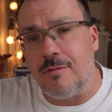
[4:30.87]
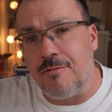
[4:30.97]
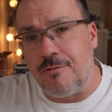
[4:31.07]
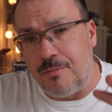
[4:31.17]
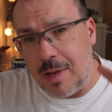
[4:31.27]

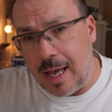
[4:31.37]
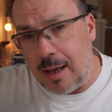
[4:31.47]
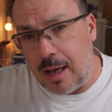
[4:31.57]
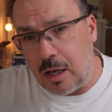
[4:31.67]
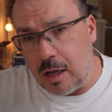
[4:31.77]

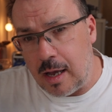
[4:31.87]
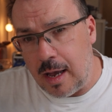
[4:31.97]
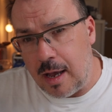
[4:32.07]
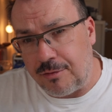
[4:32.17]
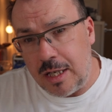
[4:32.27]

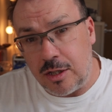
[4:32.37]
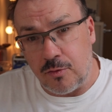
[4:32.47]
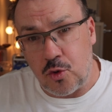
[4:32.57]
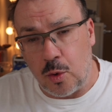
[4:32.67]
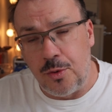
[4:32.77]
fleets of
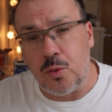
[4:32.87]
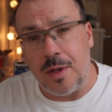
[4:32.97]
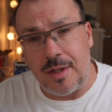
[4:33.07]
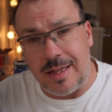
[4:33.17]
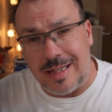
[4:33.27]
drones
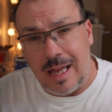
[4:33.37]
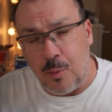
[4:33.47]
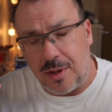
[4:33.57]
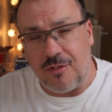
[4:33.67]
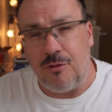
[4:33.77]
with
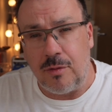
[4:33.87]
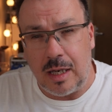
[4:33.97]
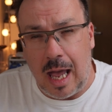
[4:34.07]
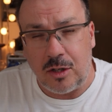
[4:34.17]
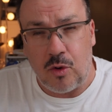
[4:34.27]
different
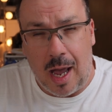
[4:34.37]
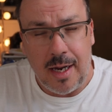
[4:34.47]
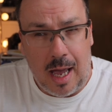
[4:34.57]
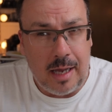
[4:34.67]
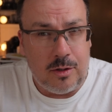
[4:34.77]

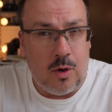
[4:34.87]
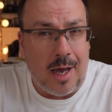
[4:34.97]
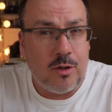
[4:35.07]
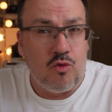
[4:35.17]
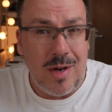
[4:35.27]

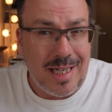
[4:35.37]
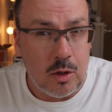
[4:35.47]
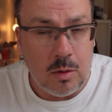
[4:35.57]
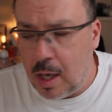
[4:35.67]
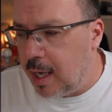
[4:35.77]
actual
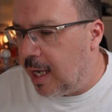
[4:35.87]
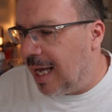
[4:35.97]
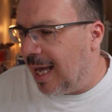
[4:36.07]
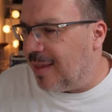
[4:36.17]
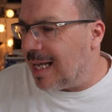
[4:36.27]
radio.
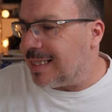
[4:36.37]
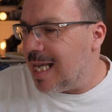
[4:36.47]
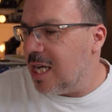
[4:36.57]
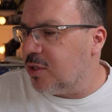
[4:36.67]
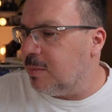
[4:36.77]
That
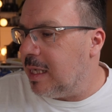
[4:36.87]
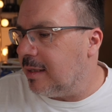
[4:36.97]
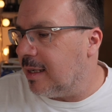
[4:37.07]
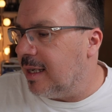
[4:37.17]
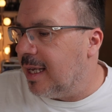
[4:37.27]
tells me
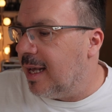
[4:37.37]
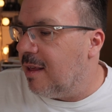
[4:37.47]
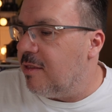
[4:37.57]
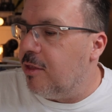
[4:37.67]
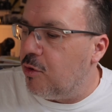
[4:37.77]
that
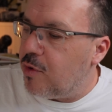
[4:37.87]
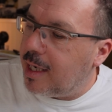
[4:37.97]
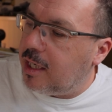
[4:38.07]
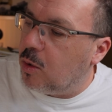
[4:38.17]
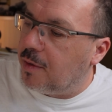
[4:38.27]
the
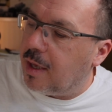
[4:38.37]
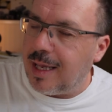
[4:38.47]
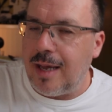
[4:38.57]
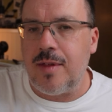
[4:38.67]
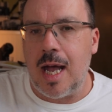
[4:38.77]
radio on the
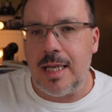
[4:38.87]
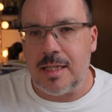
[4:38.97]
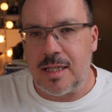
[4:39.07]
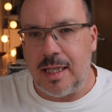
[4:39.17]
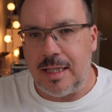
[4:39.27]
left hand
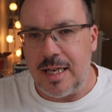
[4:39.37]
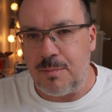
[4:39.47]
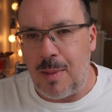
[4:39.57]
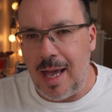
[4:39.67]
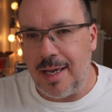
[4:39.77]
side is
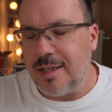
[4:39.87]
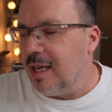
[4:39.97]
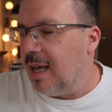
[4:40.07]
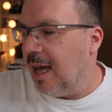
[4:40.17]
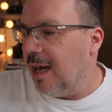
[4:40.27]
bad
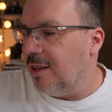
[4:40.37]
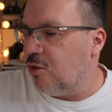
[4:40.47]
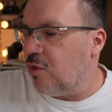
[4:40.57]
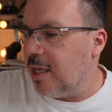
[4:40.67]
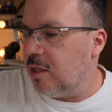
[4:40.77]
and the
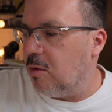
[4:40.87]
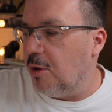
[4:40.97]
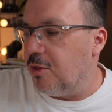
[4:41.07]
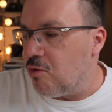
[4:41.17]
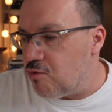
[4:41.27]
radio
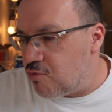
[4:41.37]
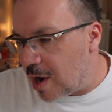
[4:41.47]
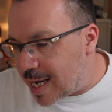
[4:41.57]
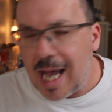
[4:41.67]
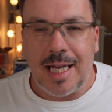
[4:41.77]
on the
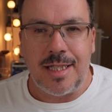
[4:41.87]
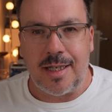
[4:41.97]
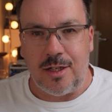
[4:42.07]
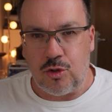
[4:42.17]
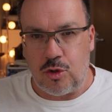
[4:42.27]
right hand
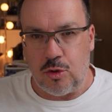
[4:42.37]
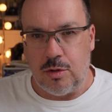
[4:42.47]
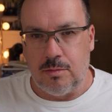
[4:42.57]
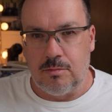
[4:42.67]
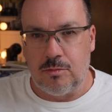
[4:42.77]
side is good.
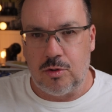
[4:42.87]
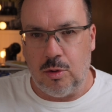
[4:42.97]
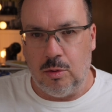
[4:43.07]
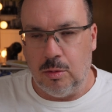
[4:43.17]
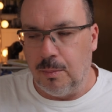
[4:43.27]

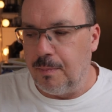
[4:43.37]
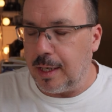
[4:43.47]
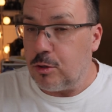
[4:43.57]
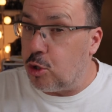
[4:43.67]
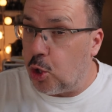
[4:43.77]
So
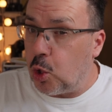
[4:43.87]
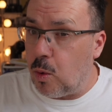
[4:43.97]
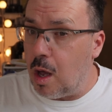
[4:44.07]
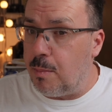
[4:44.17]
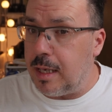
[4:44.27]
that could
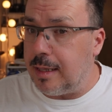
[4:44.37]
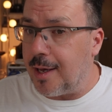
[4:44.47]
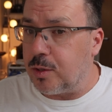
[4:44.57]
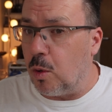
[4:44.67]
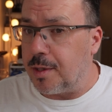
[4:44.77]
well be
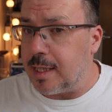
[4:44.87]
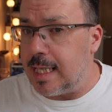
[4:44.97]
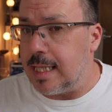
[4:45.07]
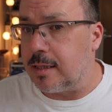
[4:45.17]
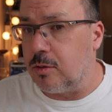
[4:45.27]
that's what it
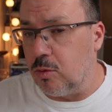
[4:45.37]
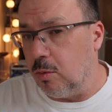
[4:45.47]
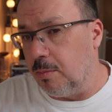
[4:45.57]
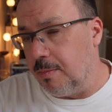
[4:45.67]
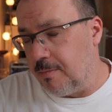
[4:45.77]
is.
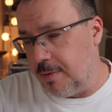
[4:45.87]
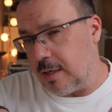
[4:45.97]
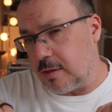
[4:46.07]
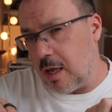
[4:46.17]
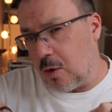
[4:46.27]
So
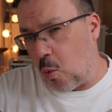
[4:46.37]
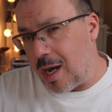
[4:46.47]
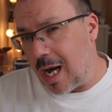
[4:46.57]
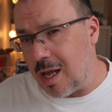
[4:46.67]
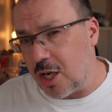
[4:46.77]
there's
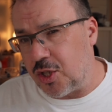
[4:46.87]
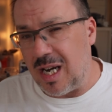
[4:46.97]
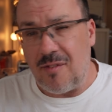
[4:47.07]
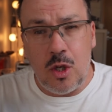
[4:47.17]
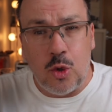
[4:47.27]
quite a large
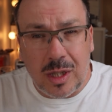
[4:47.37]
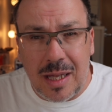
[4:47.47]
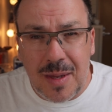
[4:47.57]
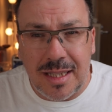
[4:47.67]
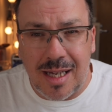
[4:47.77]
area. If you look
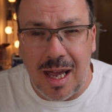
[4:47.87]
at this